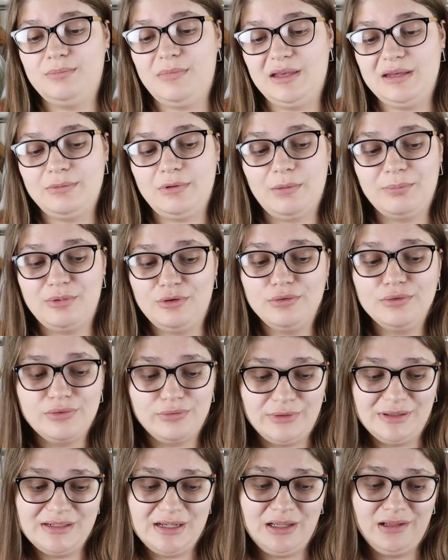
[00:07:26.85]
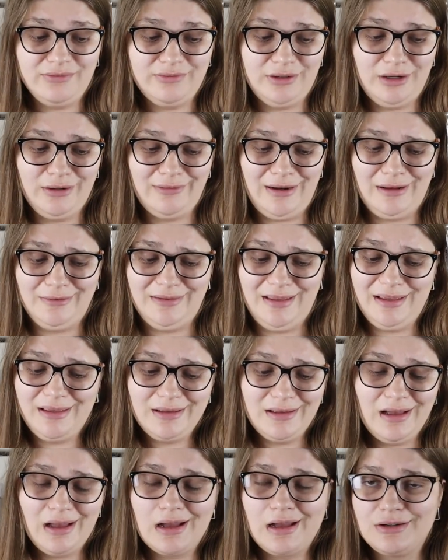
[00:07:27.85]
Madewell boots retail for around
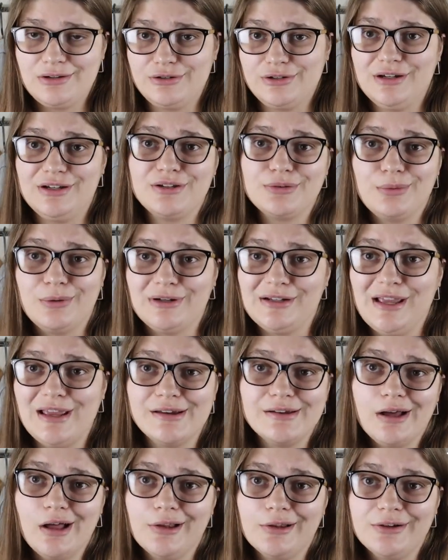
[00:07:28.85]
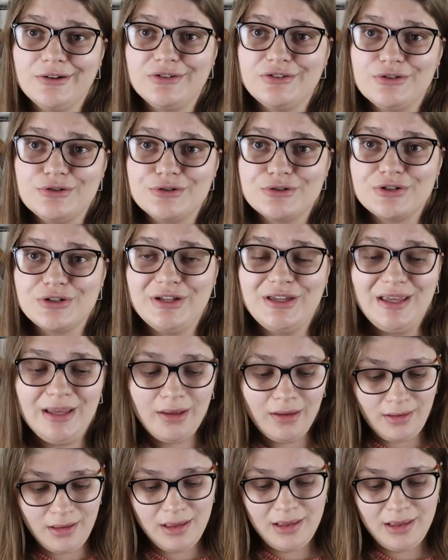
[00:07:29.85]
like $128 usually.